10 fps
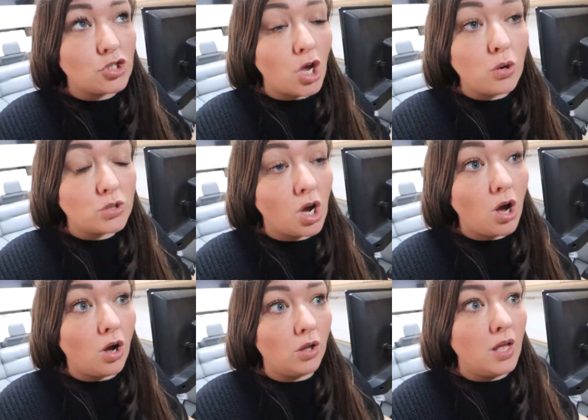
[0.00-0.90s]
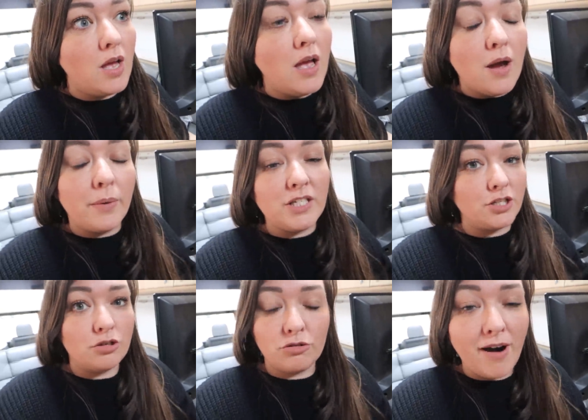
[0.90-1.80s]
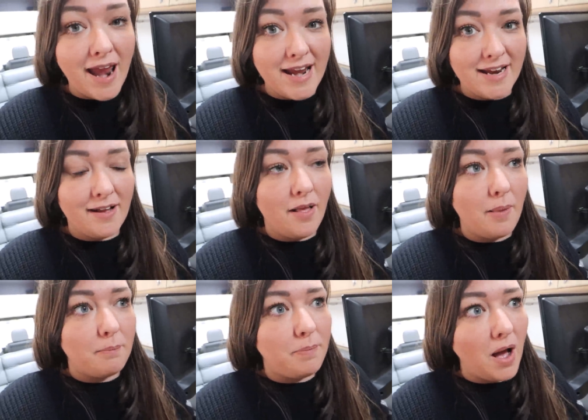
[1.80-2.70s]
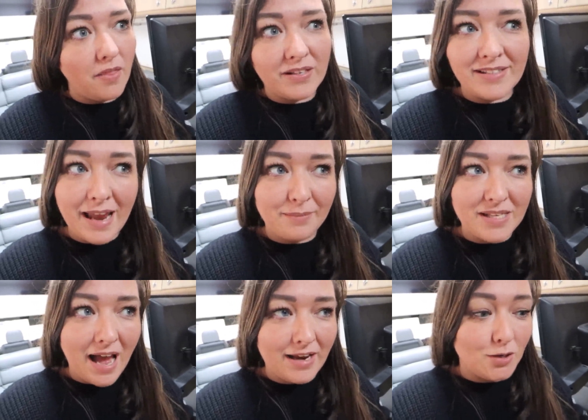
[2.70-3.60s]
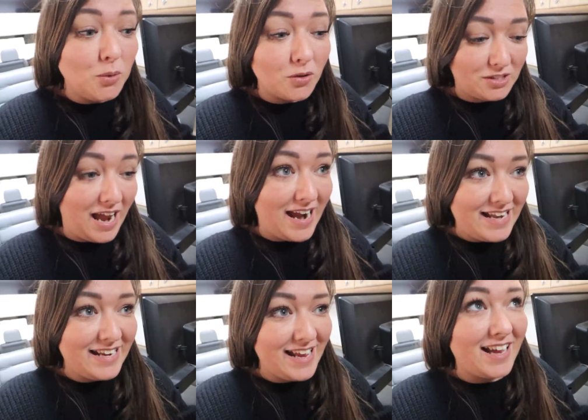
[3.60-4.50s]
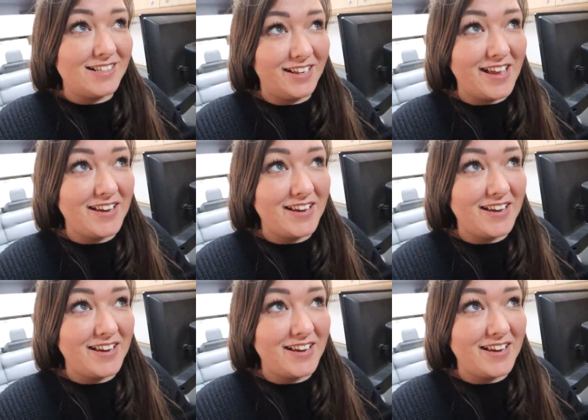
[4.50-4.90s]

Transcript: It's so tall, which is great, but at the same time, you look tiny in it, actually.